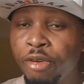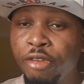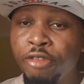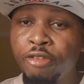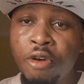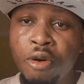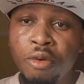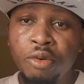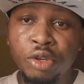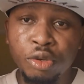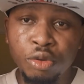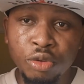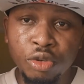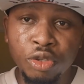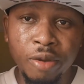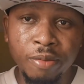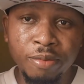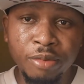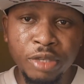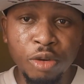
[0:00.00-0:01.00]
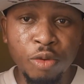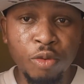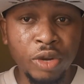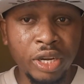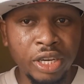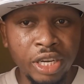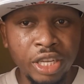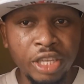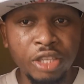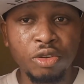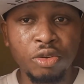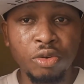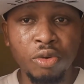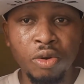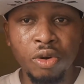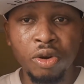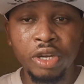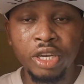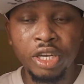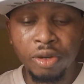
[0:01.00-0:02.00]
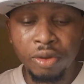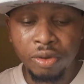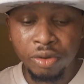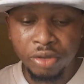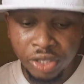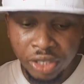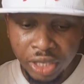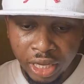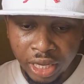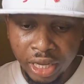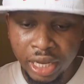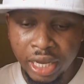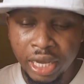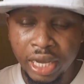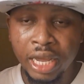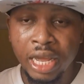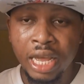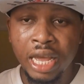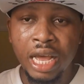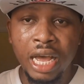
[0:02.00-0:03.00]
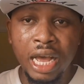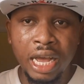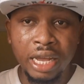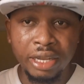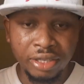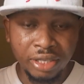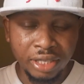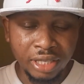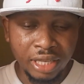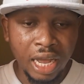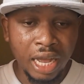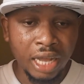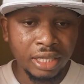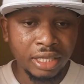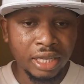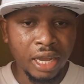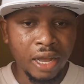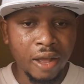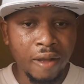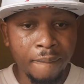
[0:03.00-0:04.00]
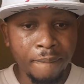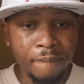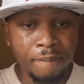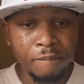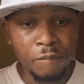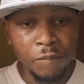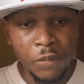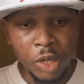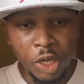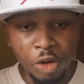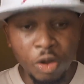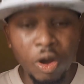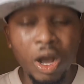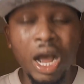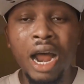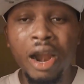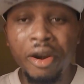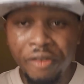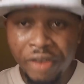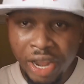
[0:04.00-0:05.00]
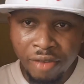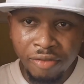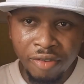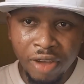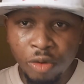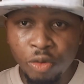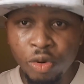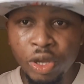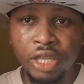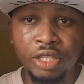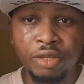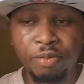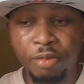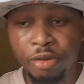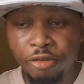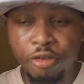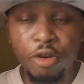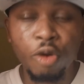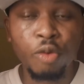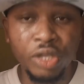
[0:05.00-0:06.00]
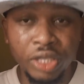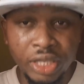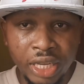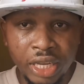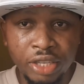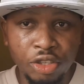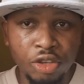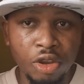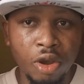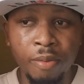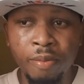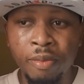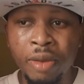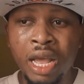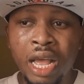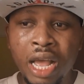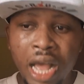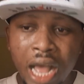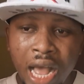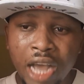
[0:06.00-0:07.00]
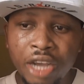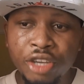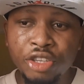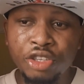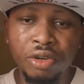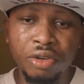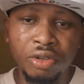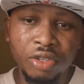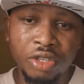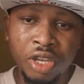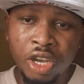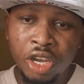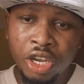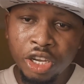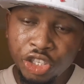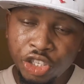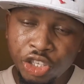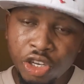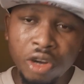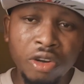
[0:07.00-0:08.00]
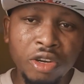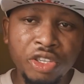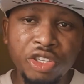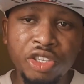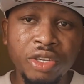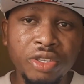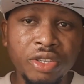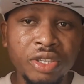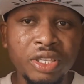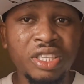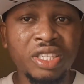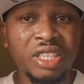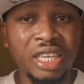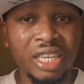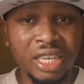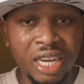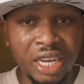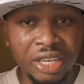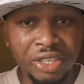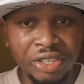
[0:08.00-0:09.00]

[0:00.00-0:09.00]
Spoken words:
before we do something, we need to think and start re-evaluate before we take some actions. Jungle justice in